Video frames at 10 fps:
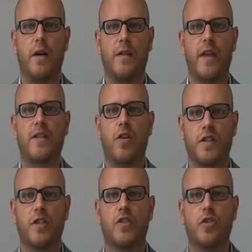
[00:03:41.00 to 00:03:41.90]
that's
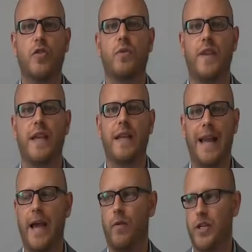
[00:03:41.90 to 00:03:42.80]
constituted within
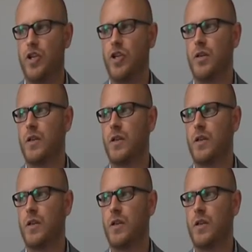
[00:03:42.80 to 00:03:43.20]
language.